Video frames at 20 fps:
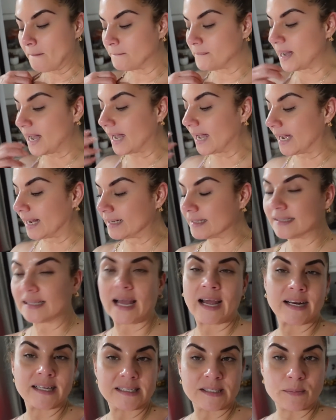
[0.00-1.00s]
But
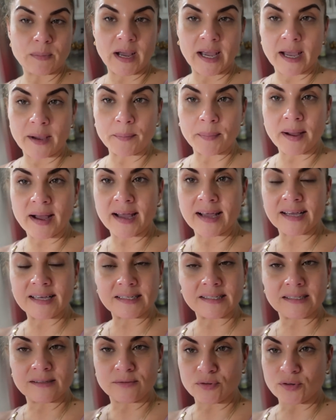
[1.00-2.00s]
that is my
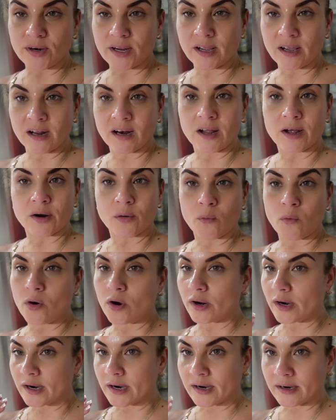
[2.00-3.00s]
advice. Drink a lot of
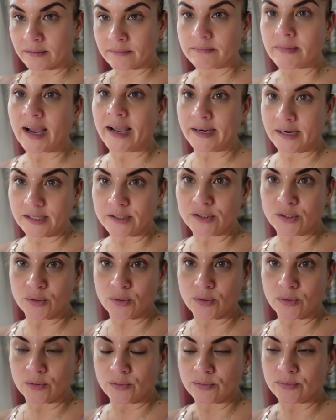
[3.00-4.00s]
water. I need
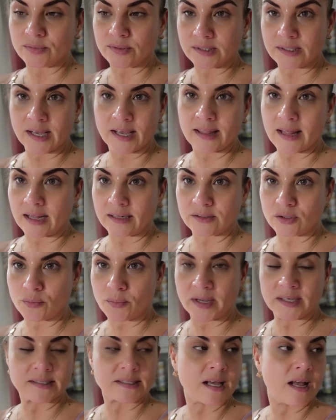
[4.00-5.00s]
to say that to
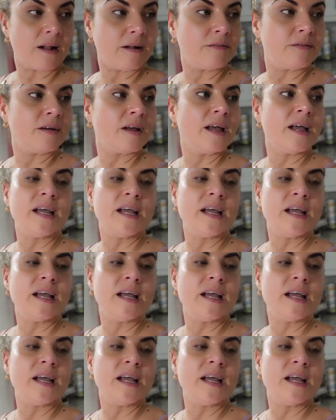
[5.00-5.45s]
myself.